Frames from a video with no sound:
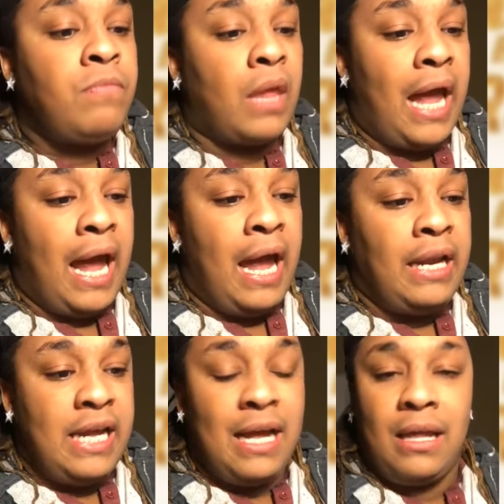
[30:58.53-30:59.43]
And
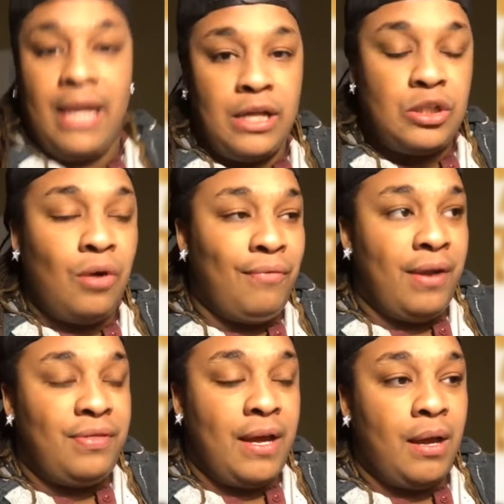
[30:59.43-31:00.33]
he had glanced over
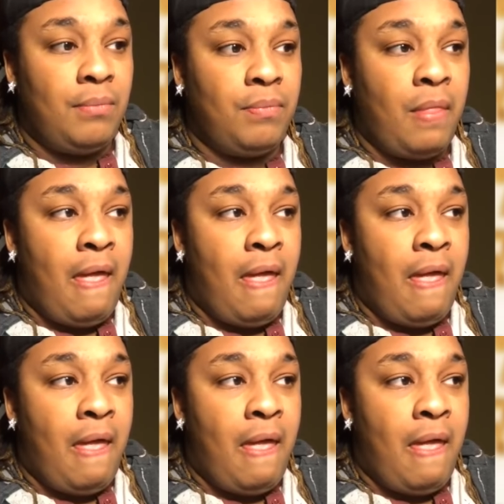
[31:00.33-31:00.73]
at them,